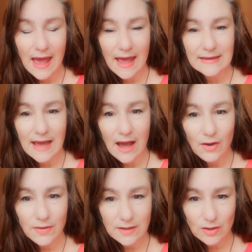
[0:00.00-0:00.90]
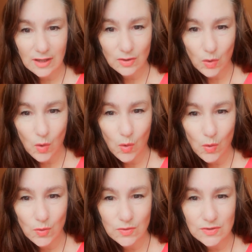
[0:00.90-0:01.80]
and how that can
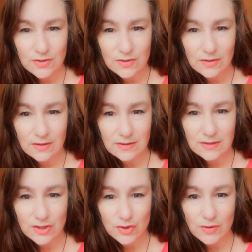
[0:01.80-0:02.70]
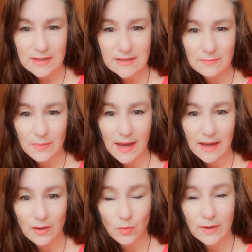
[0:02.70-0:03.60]
cause distress and
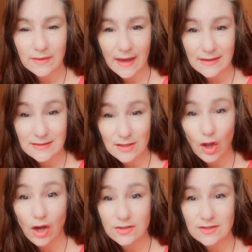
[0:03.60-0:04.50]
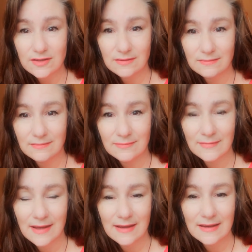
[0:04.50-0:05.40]
pain when that is lost.
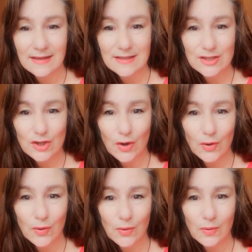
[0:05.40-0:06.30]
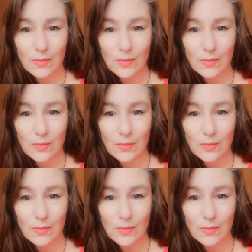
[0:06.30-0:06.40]
So,